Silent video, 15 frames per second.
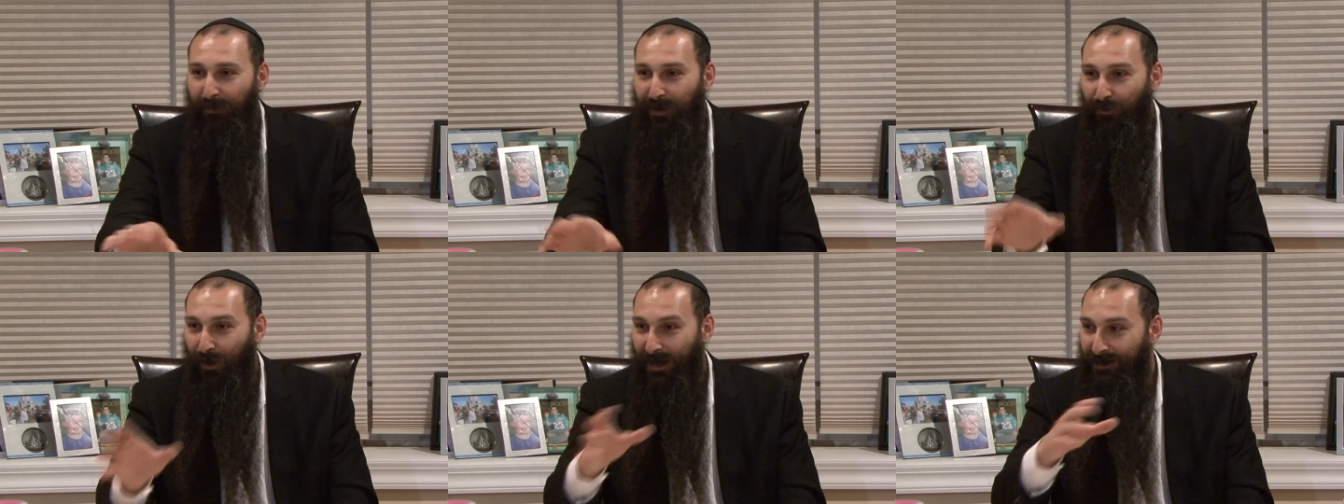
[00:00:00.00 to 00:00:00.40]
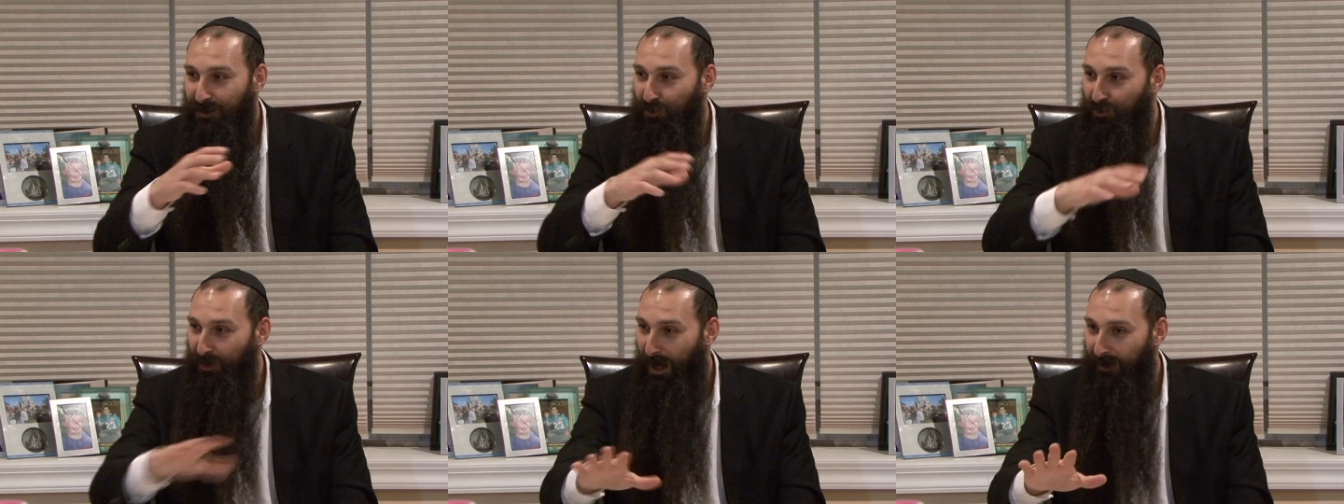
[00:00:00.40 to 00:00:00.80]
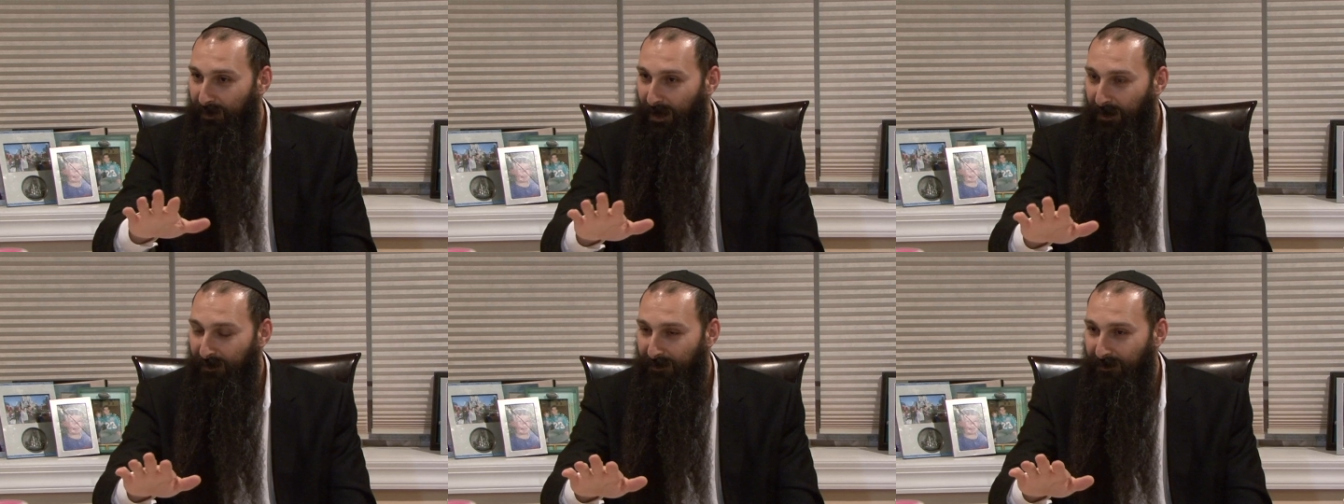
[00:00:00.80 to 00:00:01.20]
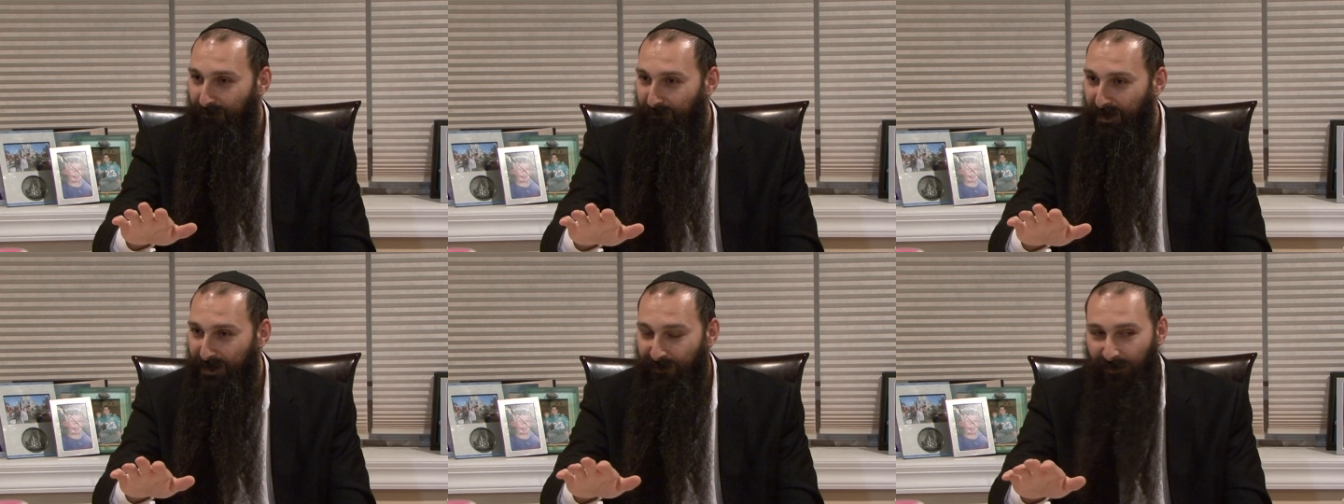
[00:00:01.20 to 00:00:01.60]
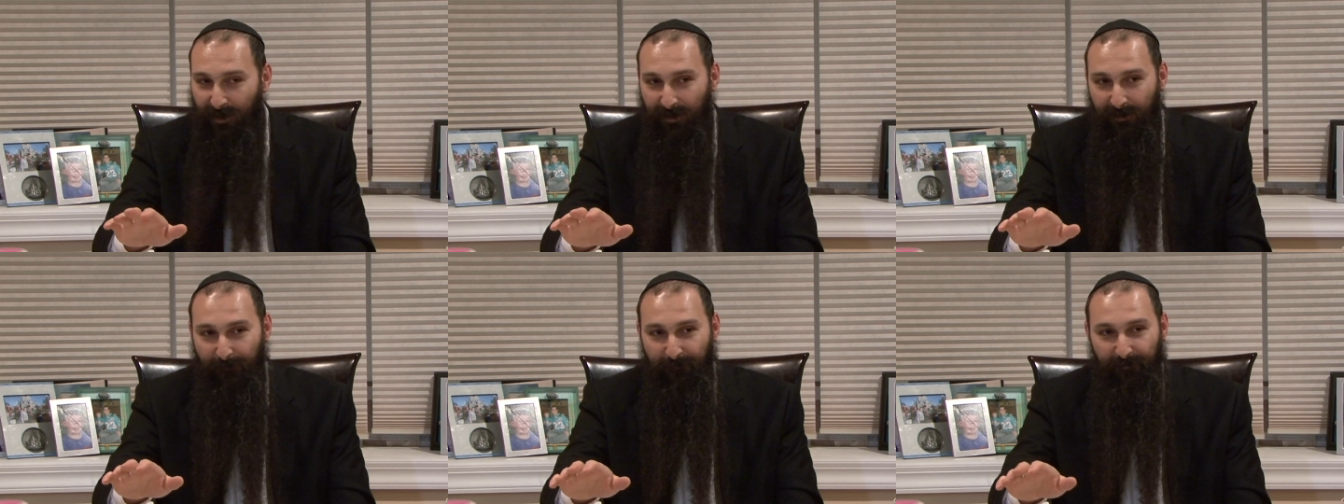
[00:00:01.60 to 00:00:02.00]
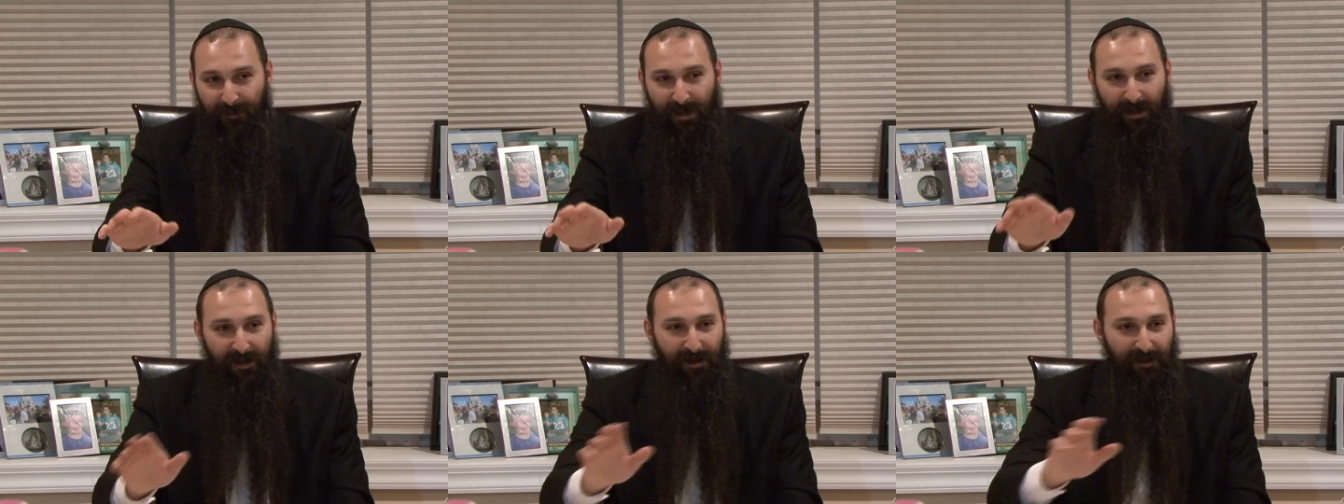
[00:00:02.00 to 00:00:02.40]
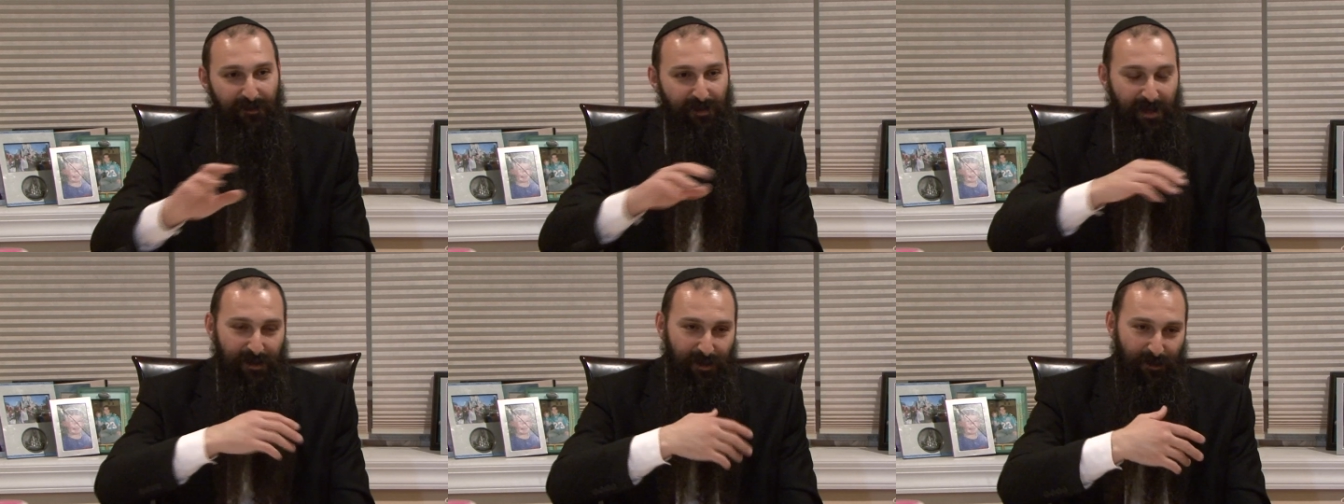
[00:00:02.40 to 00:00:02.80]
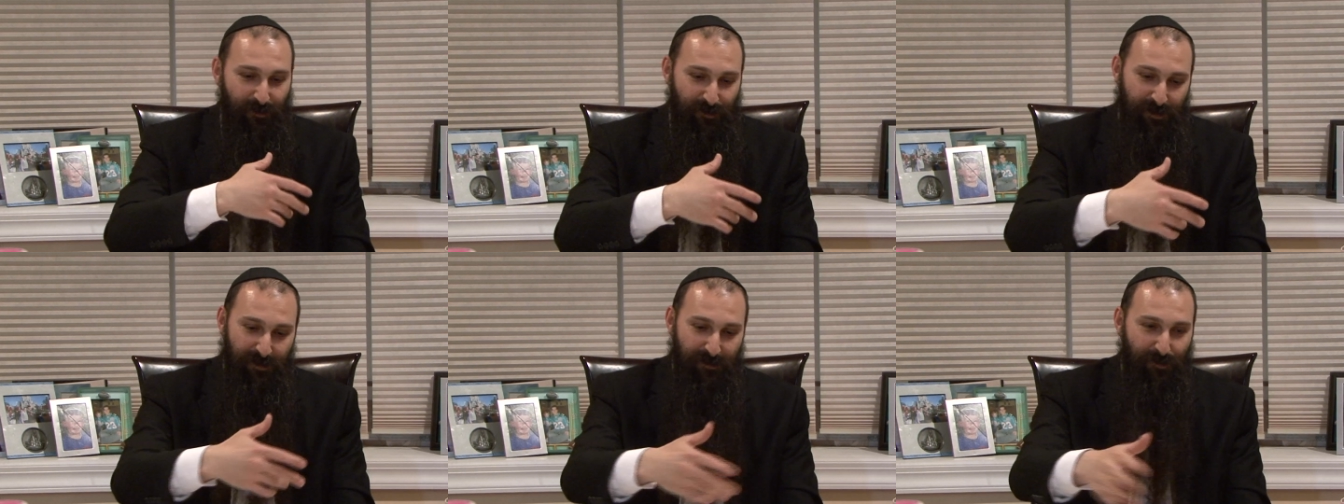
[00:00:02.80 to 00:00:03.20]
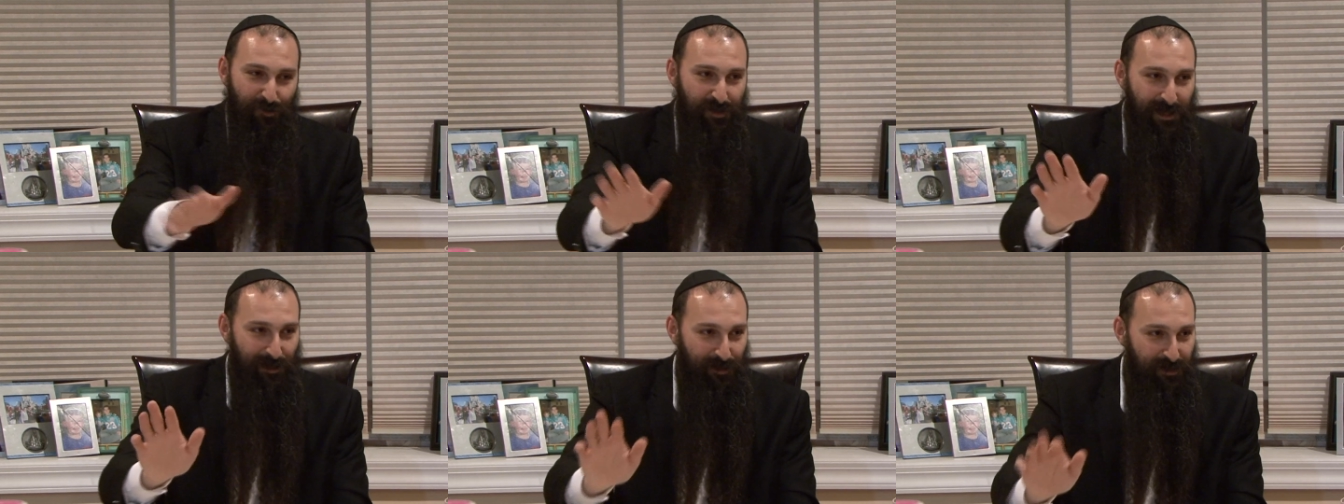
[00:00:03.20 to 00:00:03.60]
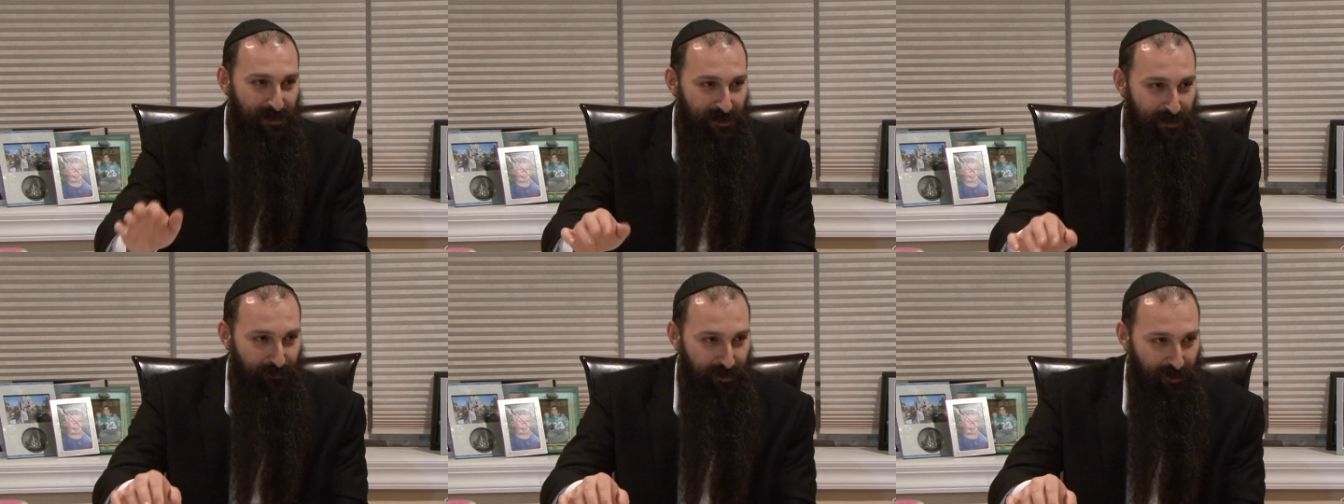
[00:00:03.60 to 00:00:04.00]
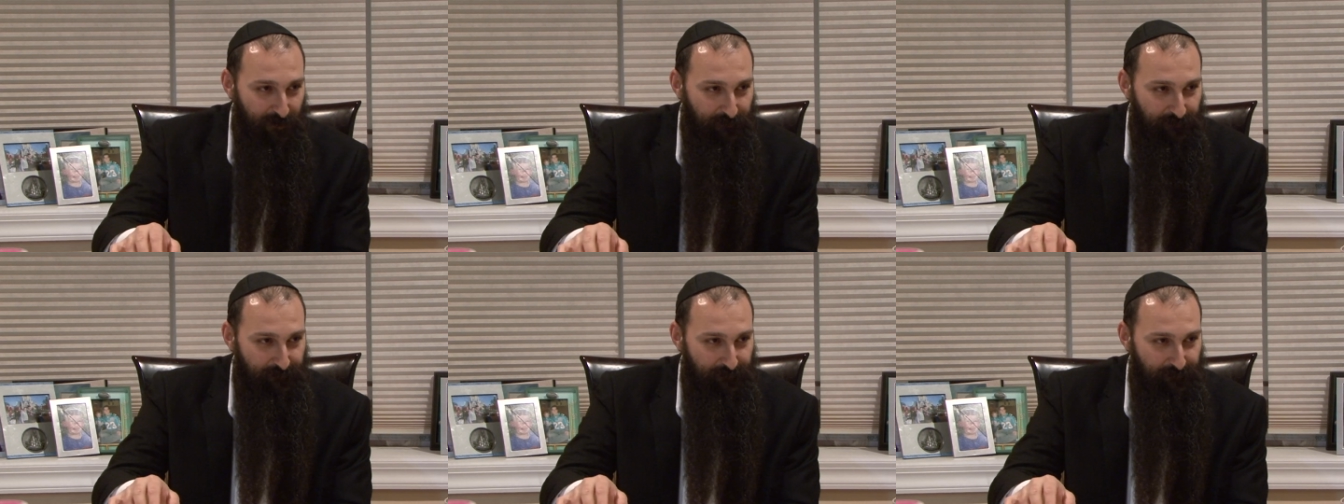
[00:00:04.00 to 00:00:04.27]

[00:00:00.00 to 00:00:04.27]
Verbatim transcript: but once you've done that mitzvah, then those, those letters disappear.